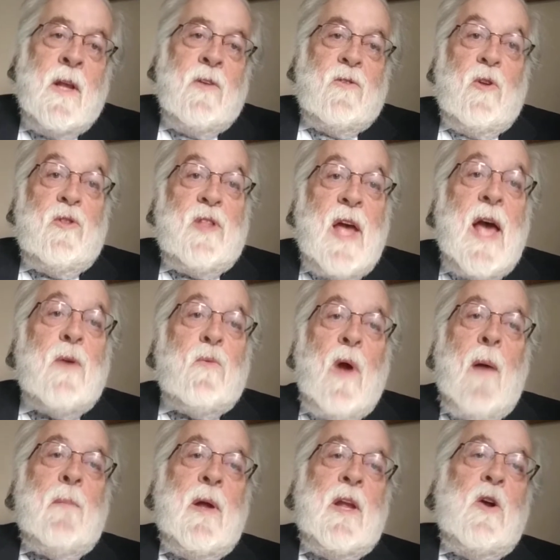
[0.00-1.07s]
So then
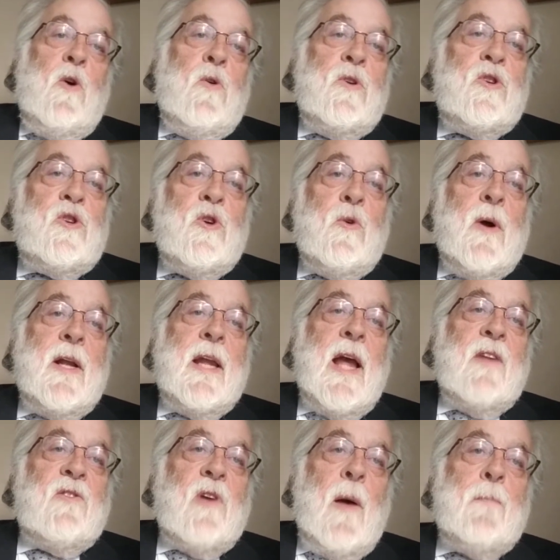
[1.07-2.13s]
Rabbi Yehoshua
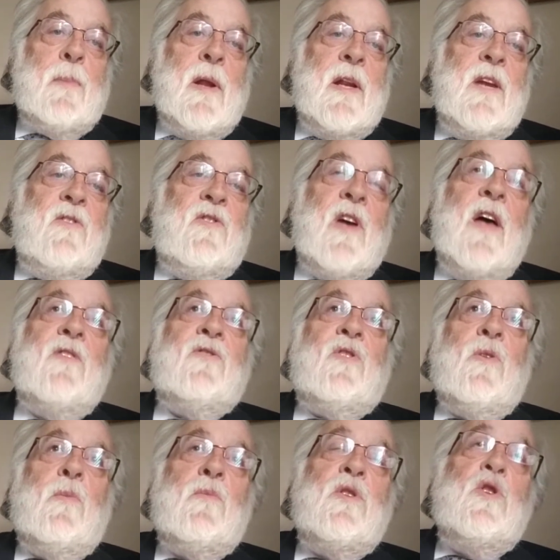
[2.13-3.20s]
gets up and he says
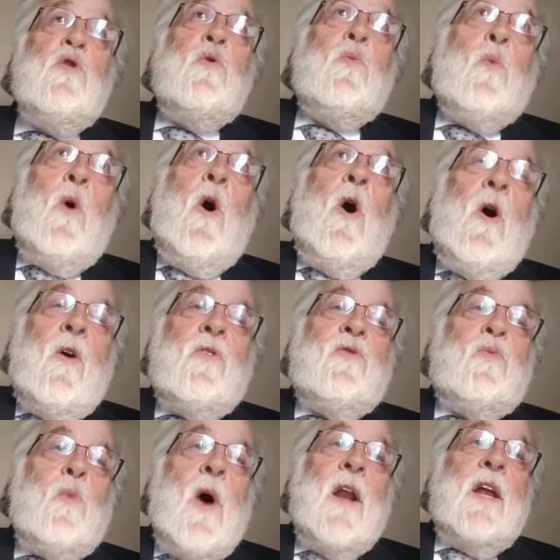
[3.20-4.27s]
to him, you
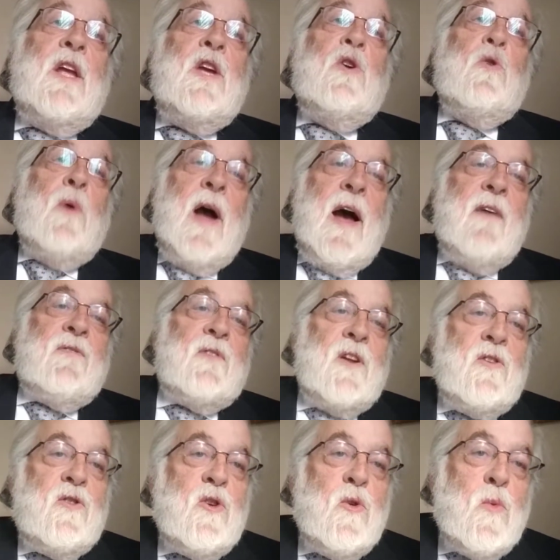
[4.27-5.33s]
walls, what do you have to
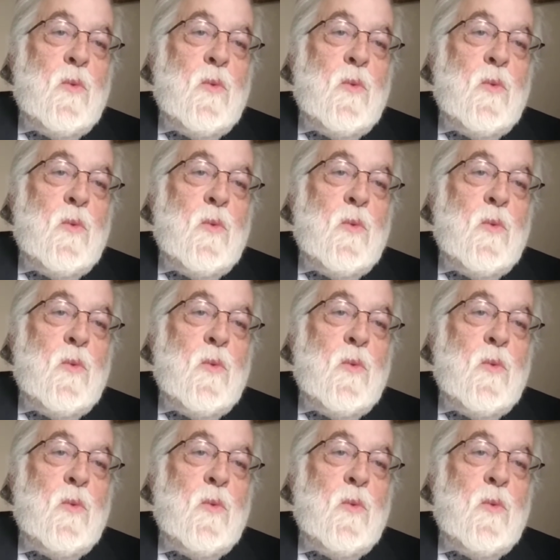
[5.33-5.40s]
do